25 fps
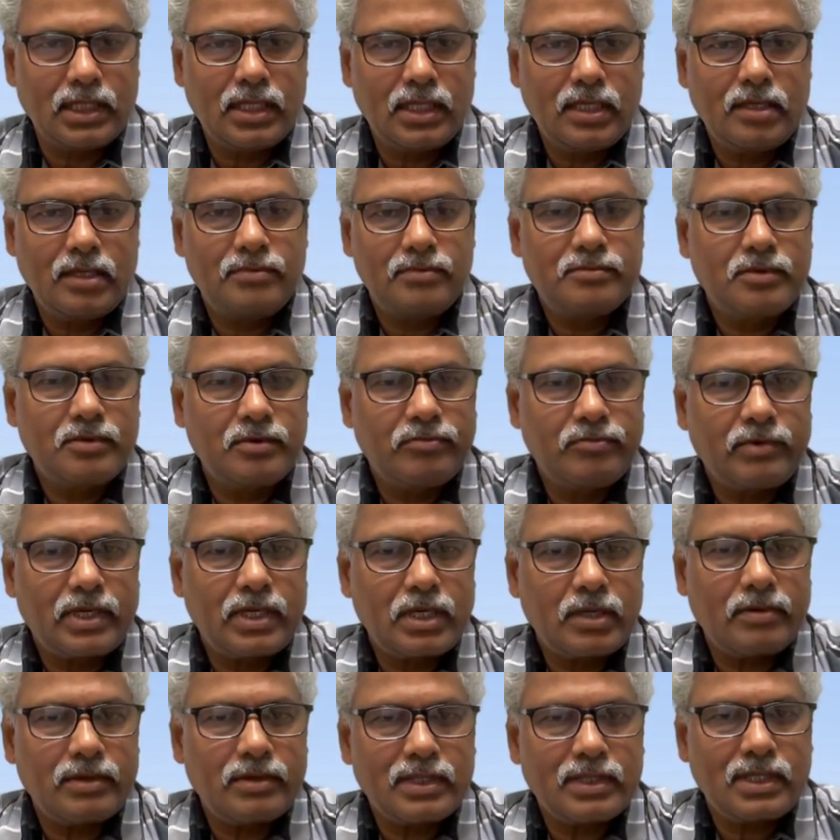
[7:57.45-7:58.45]
If
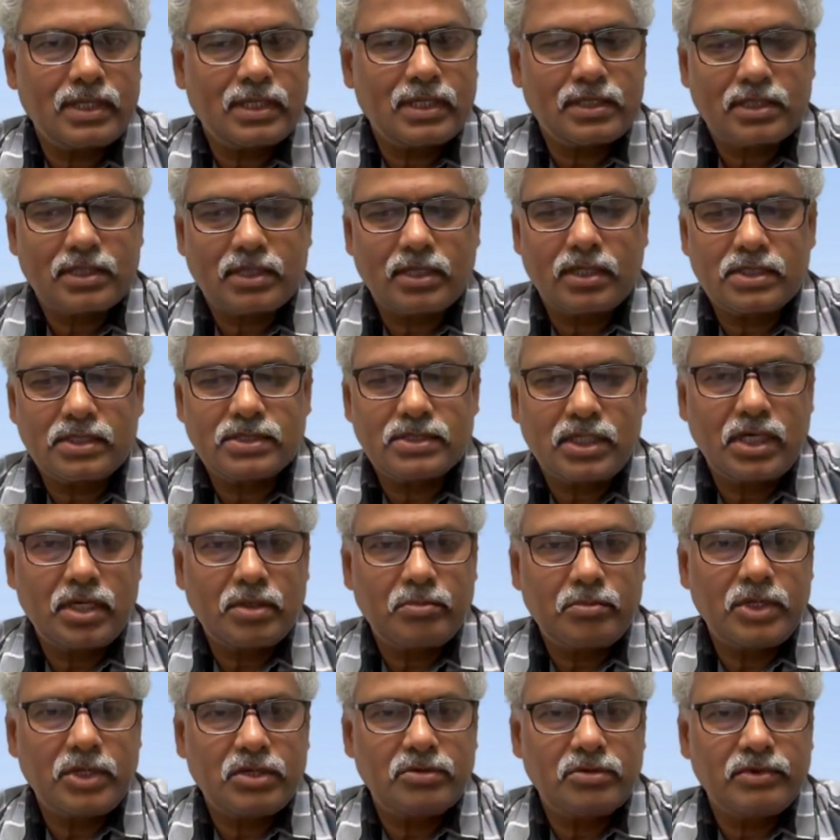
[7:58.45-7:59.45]
whatever that third
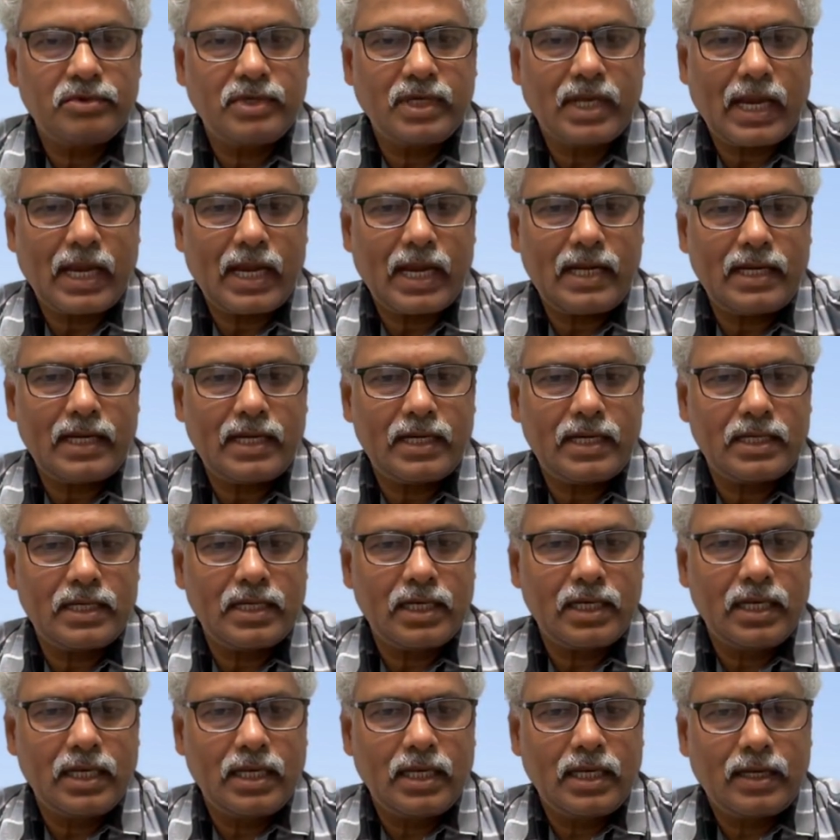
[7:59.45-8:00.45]
statement we added
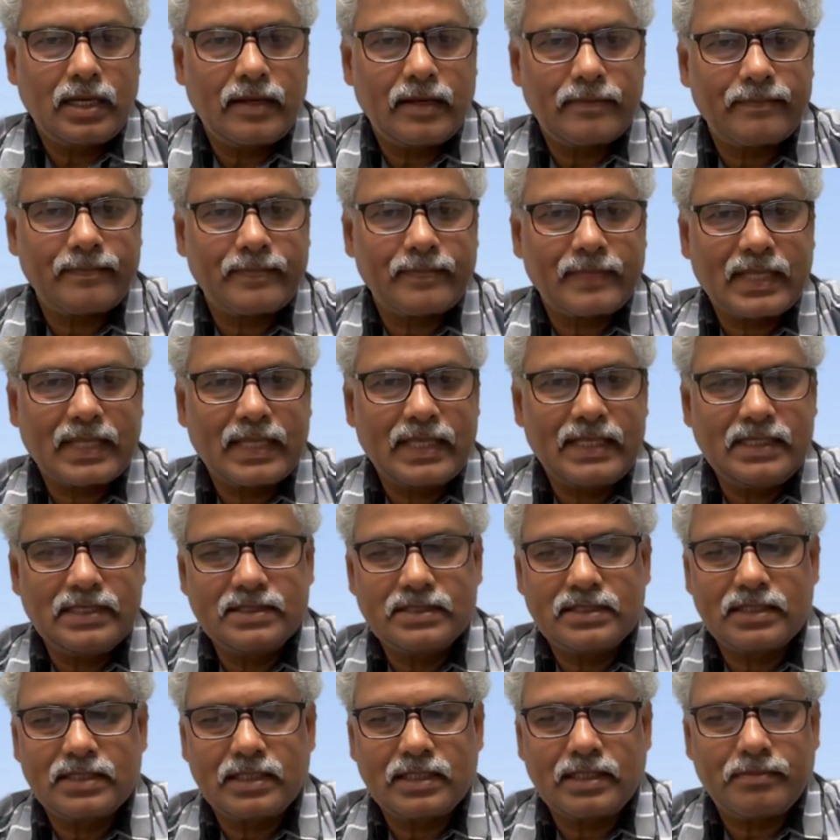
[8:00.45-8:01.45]

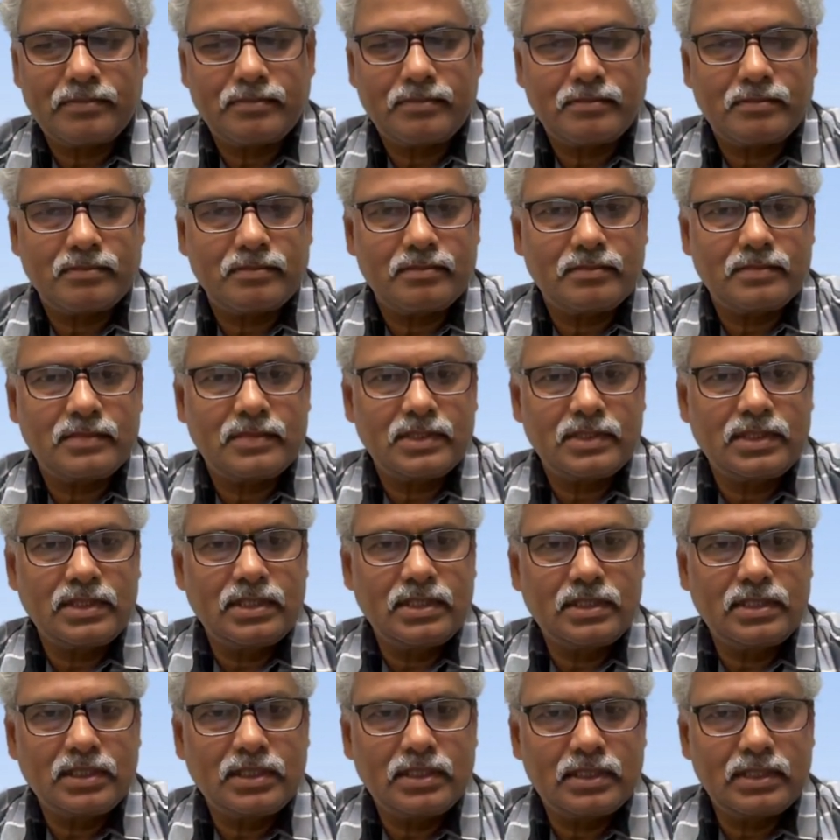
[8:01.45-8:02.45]
is
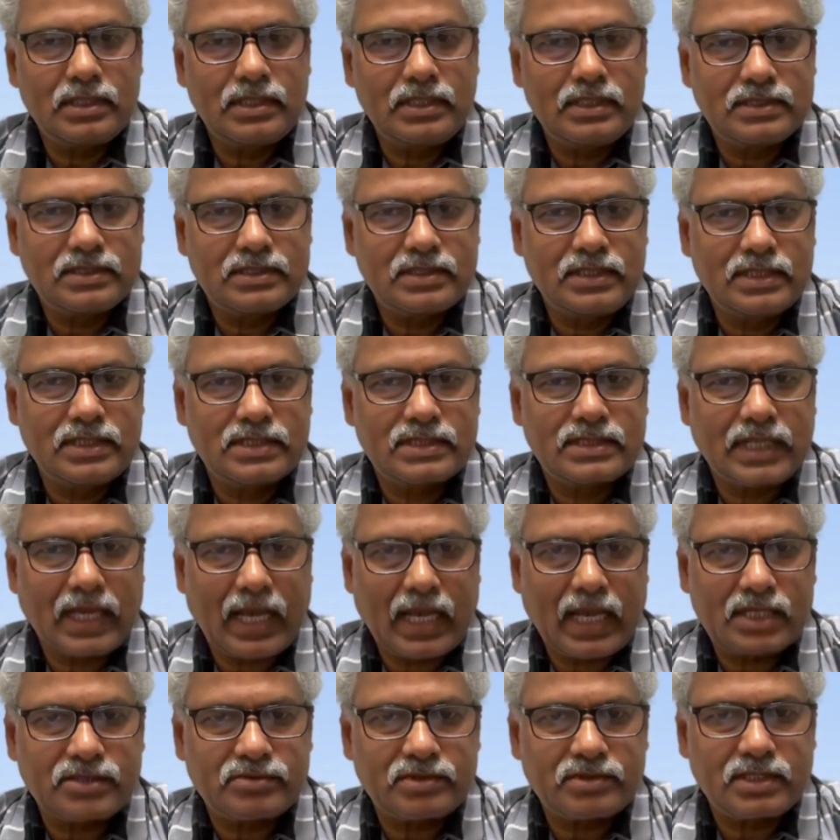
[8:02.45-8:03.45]

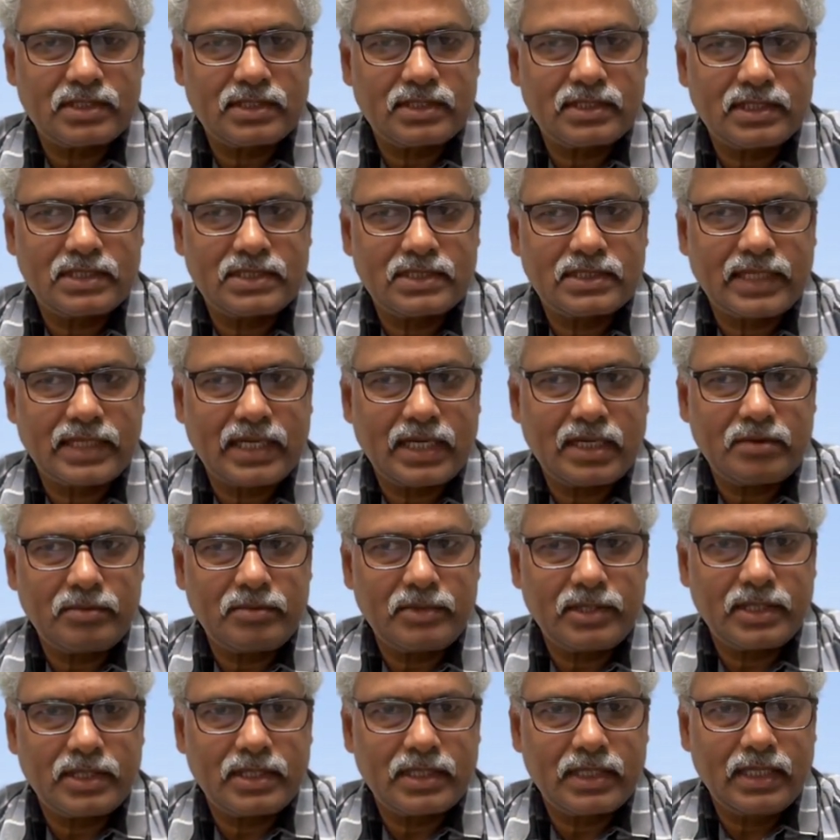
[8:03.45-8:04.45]
this
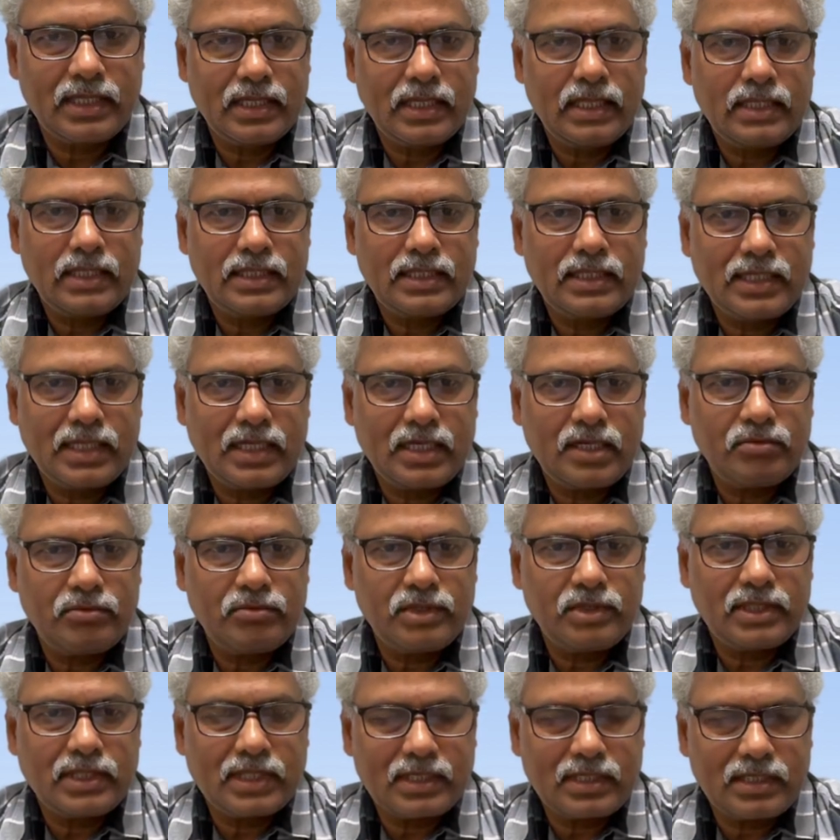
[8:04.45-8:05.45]
statement, then we
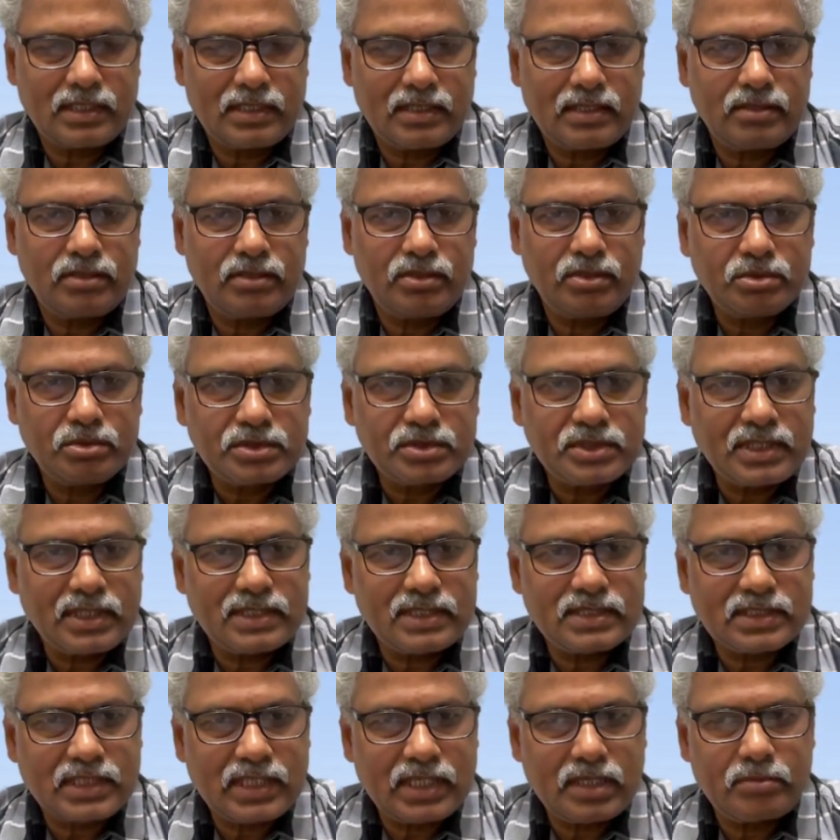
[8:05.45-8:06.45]
can use that
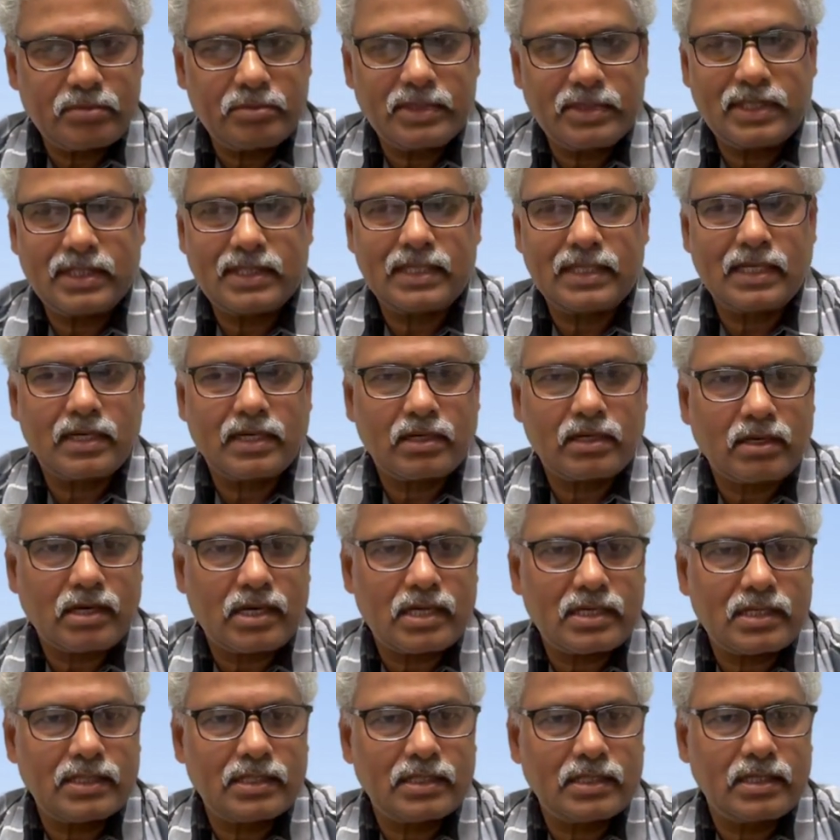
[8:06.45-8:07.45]
statement in an
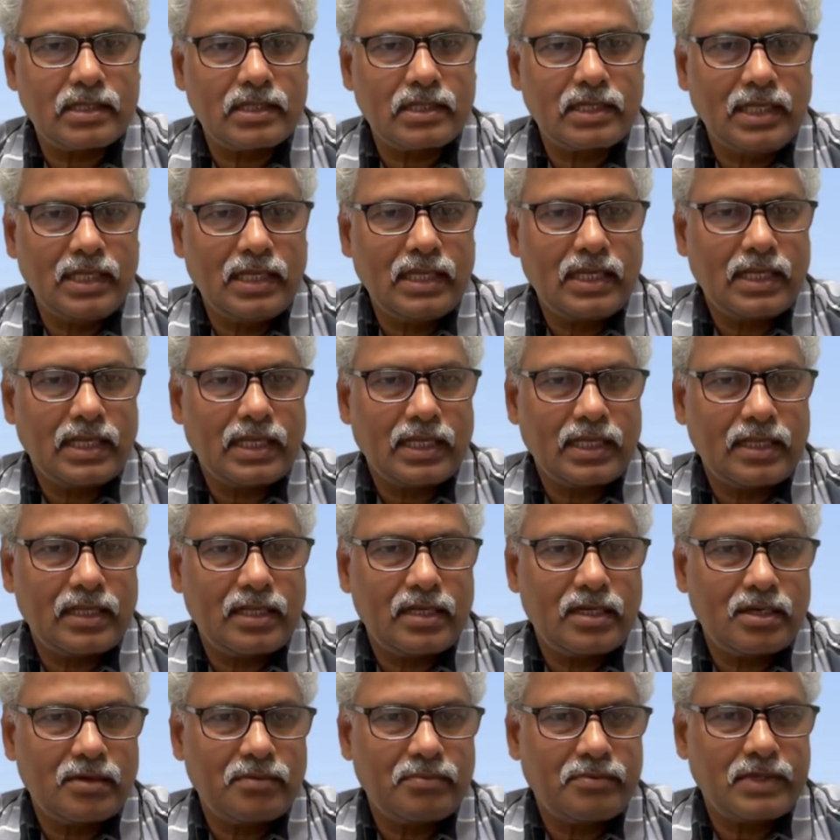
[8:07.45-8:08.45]
article and then
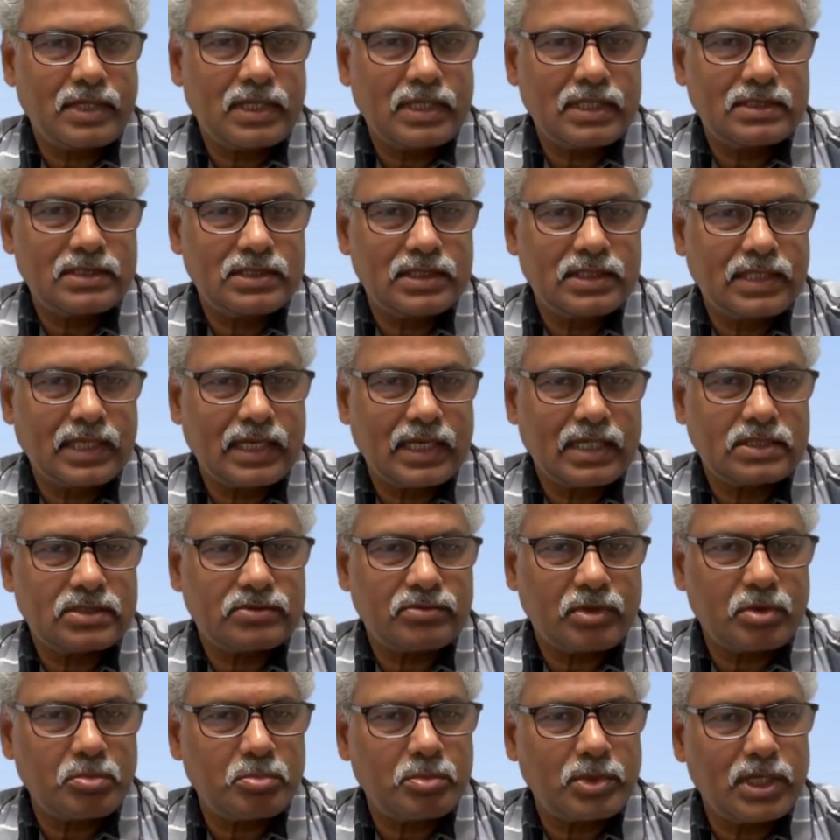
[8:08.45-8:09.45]
reference it as
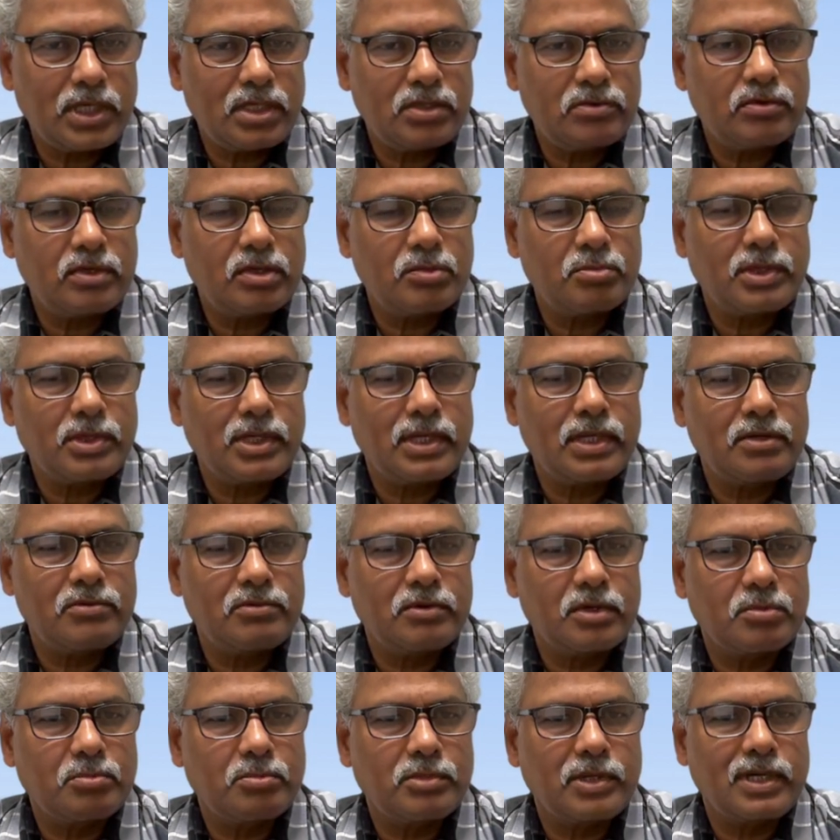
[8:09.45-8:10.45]

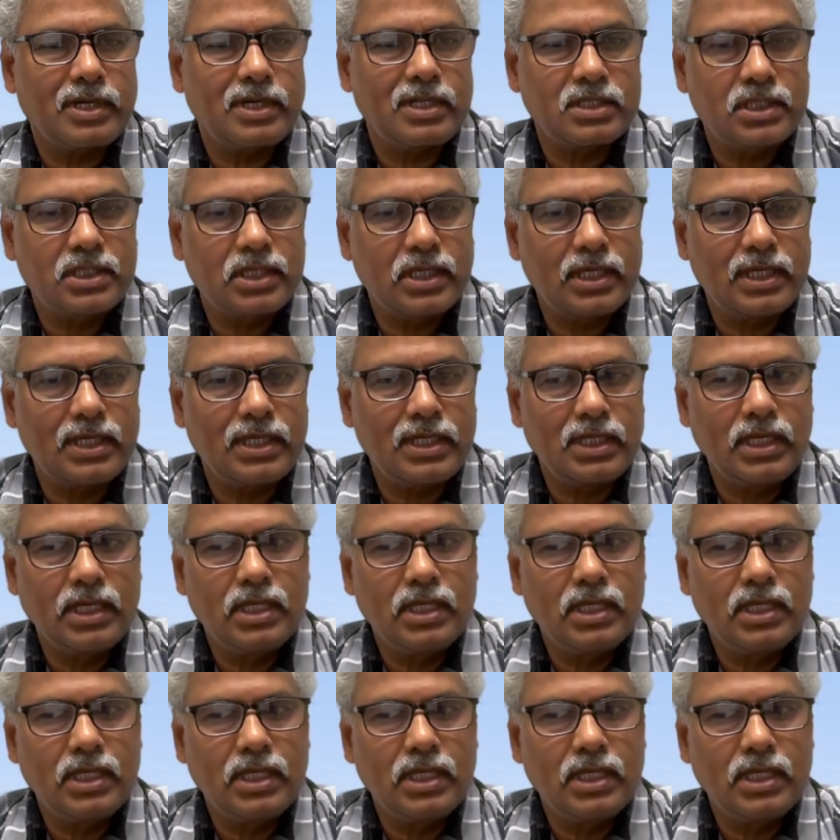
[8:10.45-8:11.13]
1.1.1.3.